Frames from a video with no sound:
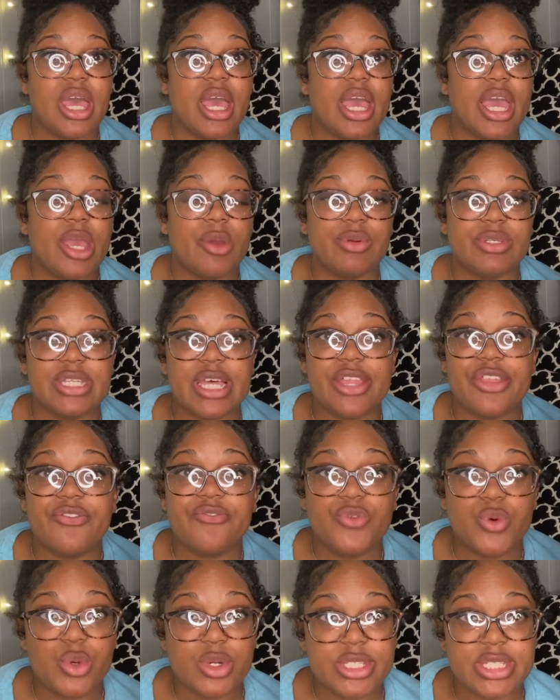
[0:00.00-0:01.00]
it was either
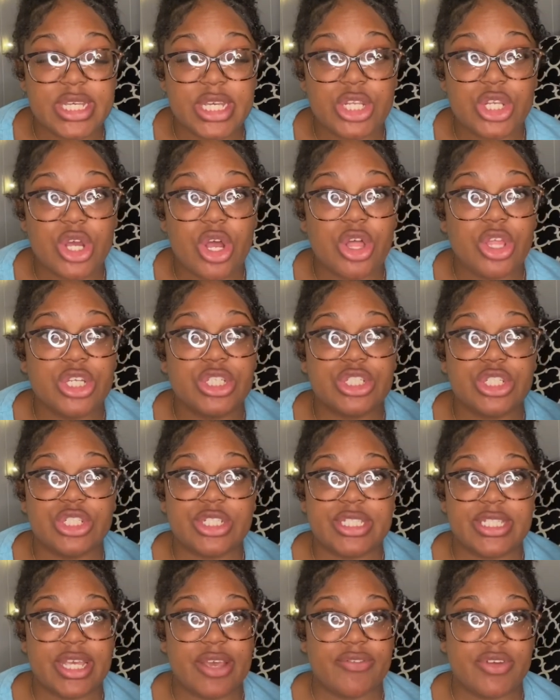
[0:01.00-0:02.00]
$14 or
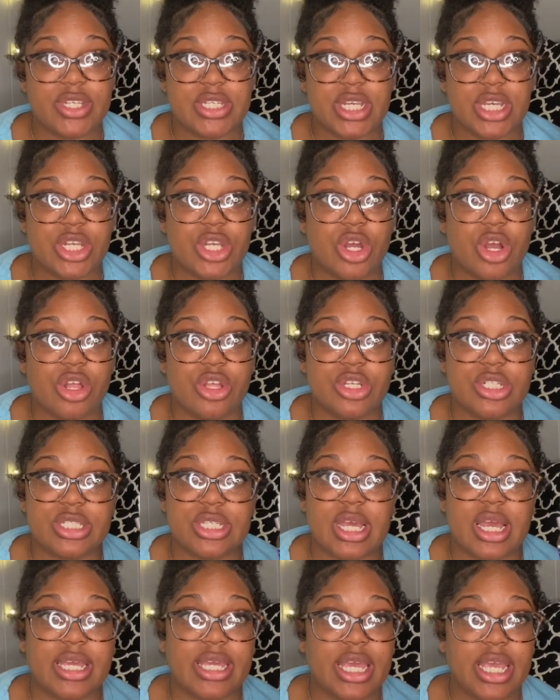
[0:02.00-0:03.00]
$17
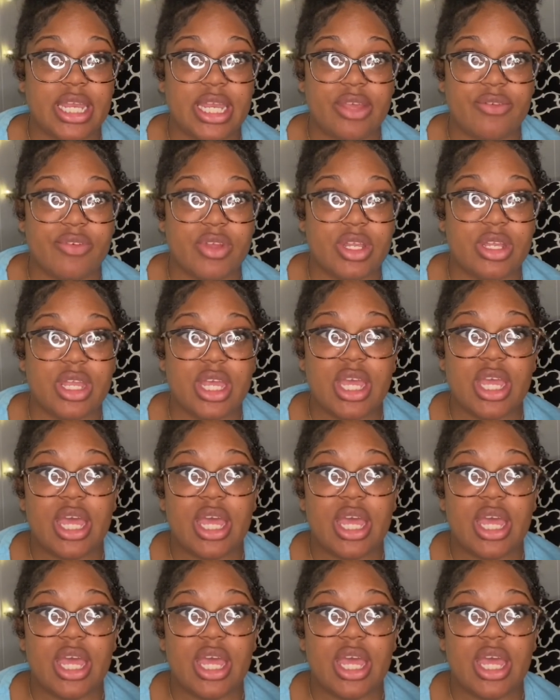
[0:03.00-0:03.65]
I can't even